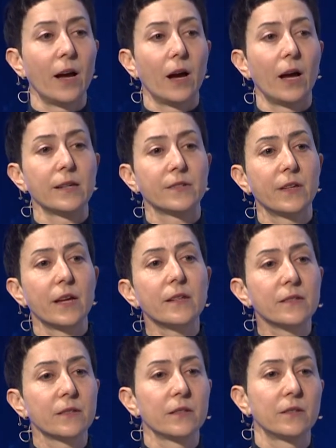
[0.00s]
As the
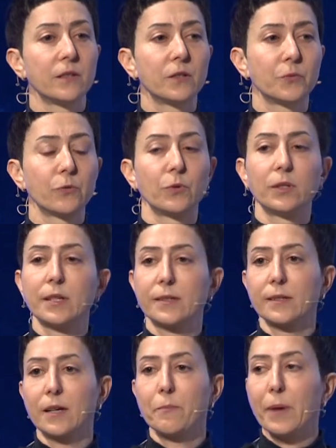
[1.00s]
Institute, we're
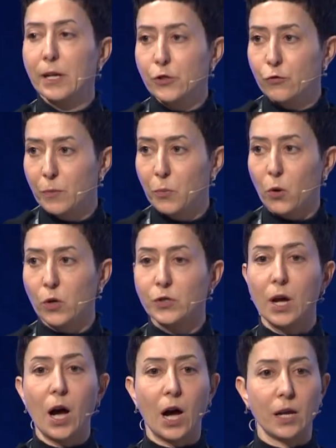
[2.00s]
releasing a major report
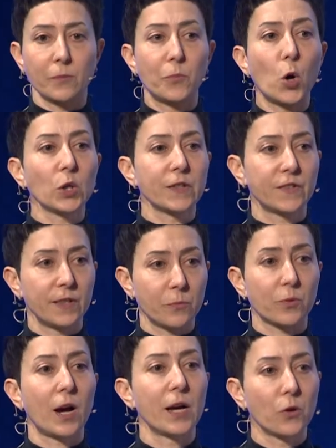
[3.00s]
on policy
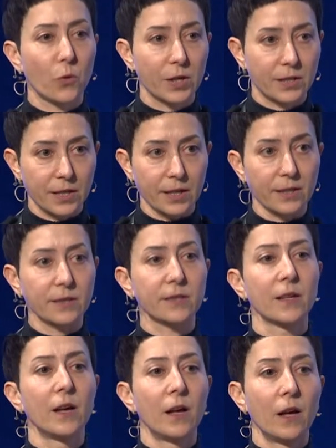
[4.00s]
priorities
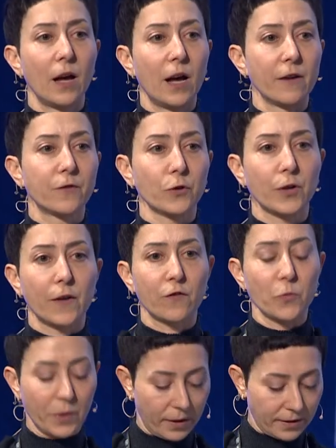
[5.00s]
for
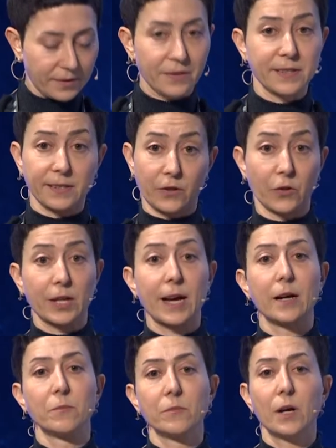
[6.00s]
governments. This is going to
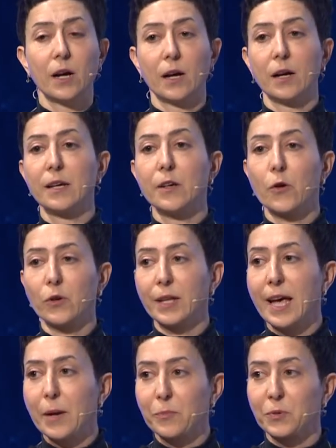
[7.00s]
come in early
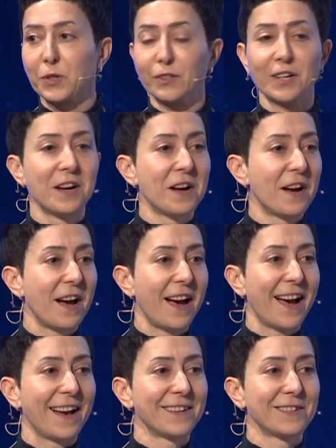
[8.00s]
April.
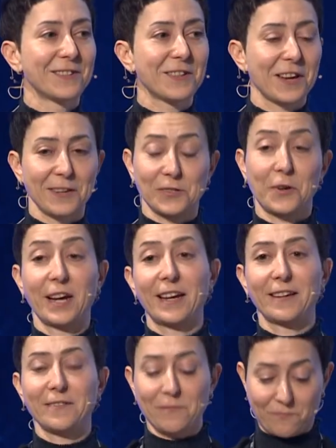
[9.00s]
And so I
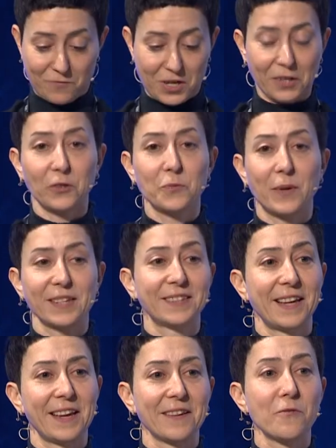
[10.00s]
can conclude by
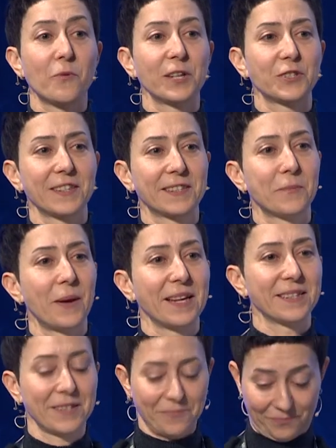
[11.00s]
saying, watch this
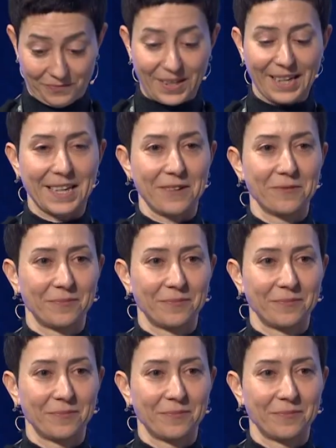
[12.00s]
space. Thank you.